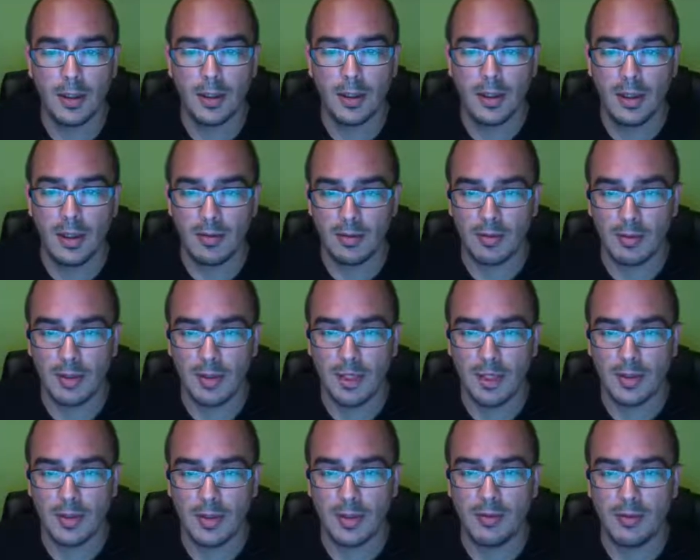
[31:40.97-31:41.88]

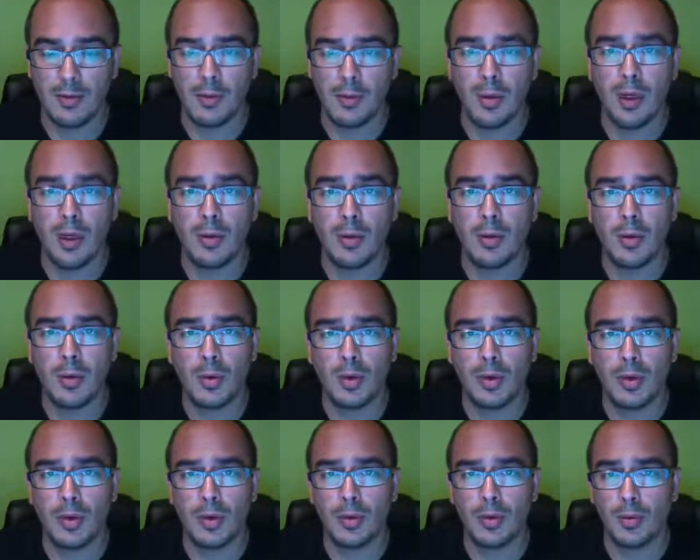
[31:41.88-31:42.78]
information. If you want to know
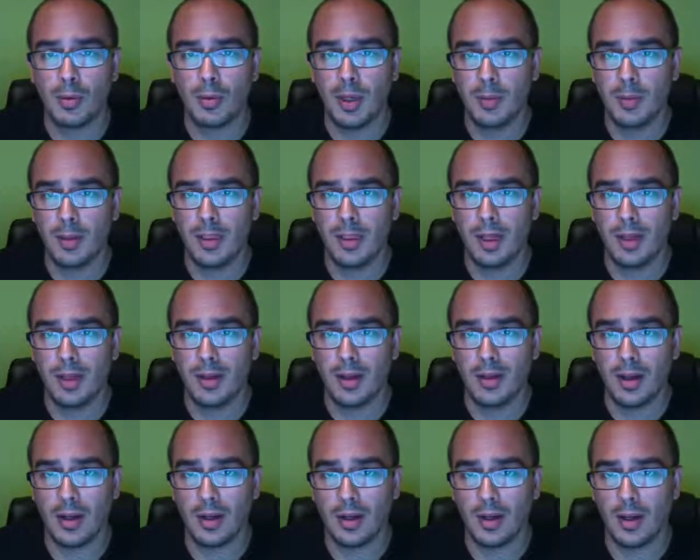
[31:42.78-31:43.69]
more, go to
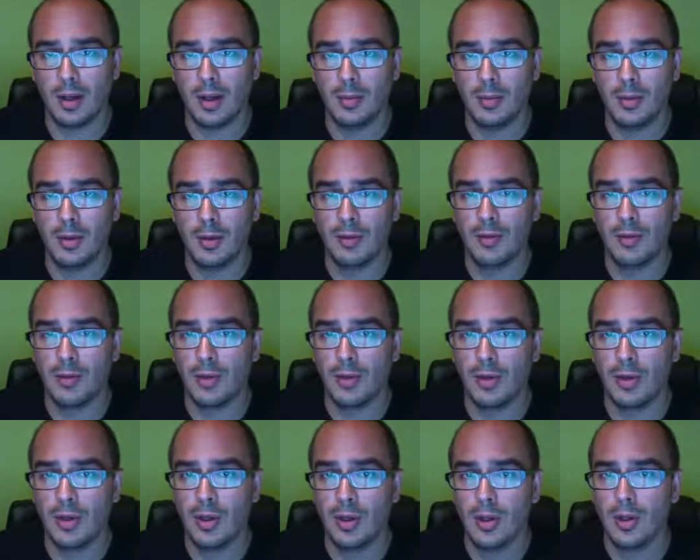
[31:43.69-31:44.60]
papidaddy.com, look
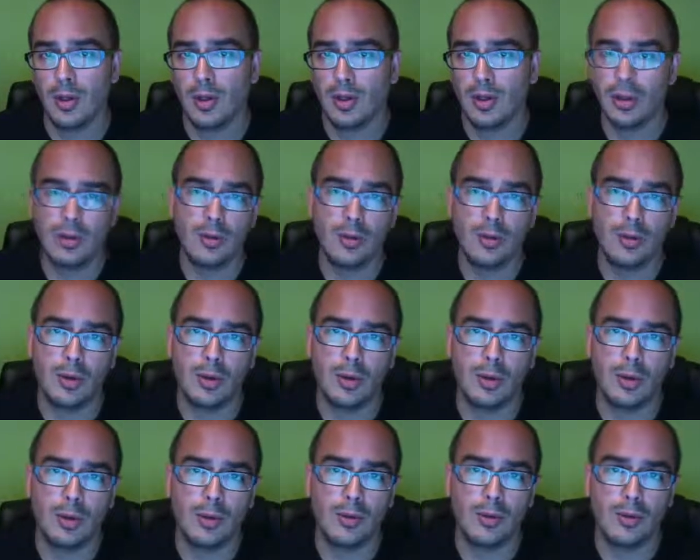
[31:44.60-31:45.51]
for the
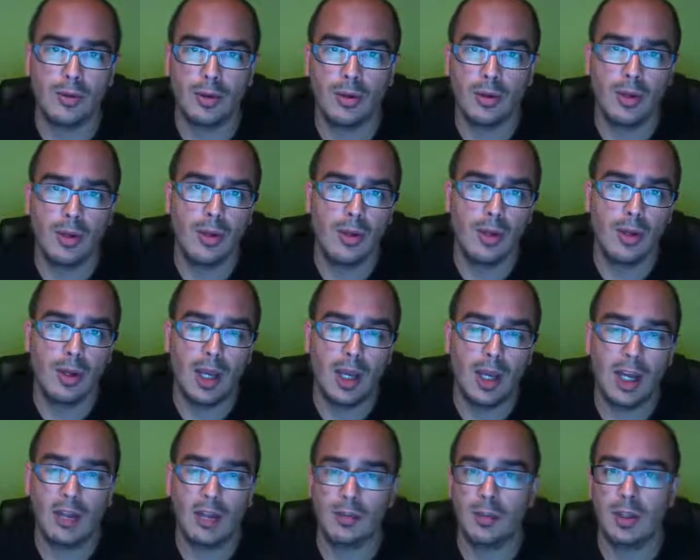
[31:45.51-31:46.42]
tutorials,
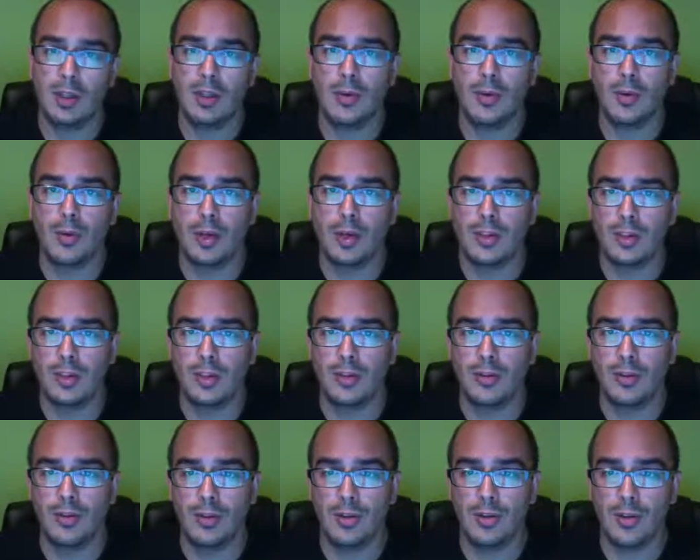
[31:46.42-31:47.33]
ask me any
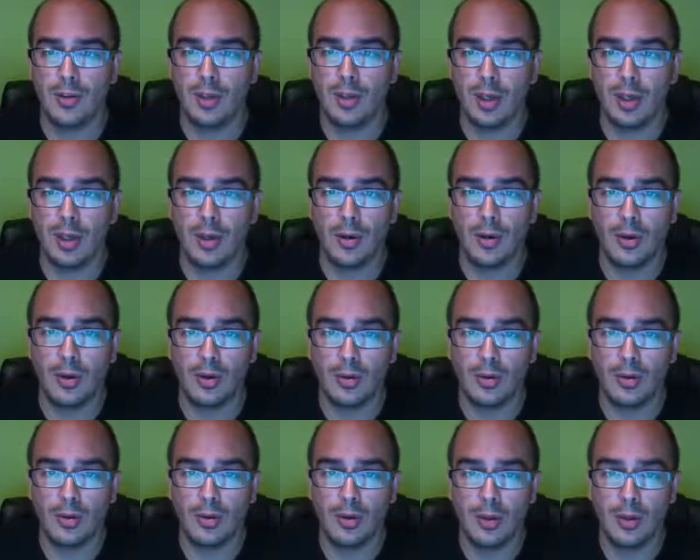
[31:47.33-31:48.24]
questions. You can go
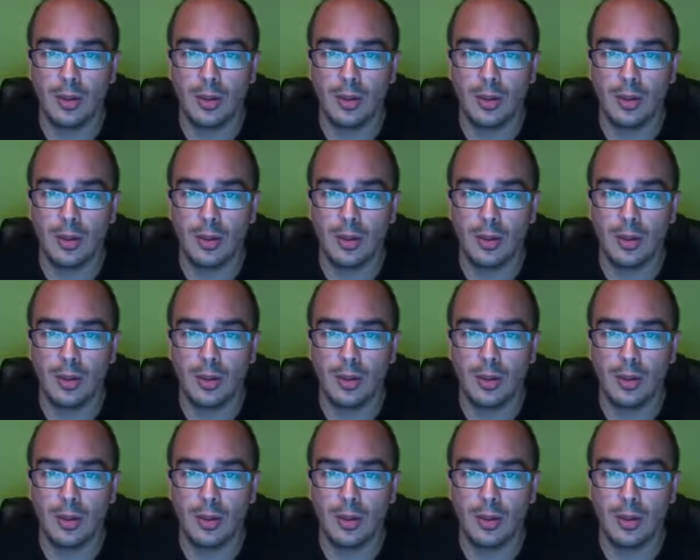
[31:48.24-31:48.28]
to